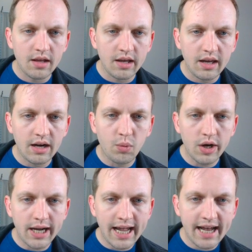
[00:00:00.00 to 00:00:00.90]
And I
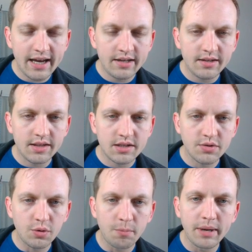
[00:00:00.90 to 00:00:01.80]
want to add
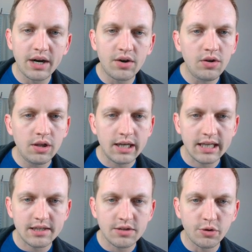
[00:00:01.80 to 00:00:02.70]
this little barrel
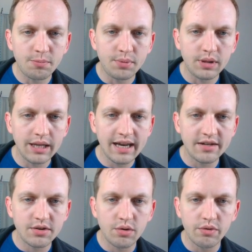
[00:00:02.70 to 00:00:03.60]
and this little
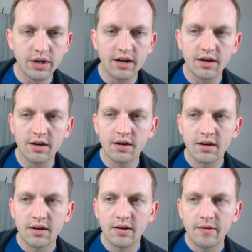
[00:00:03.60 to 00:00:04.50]
plant over here
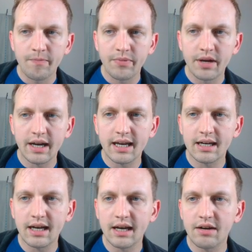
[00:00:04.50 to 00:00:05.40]
that I
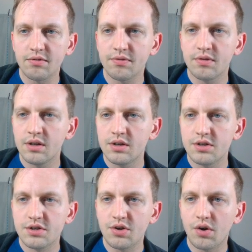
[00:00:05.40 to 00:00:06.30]
had kind of
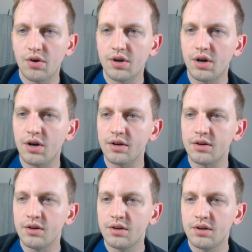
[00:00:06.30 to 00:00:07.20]
started
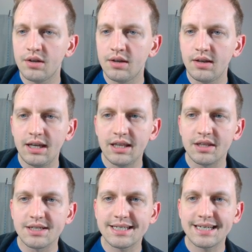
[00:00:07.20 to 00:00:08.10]
on in
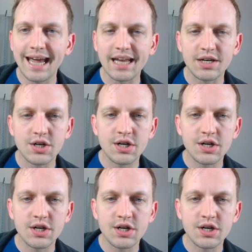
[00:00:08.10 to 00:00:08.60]
the sketch.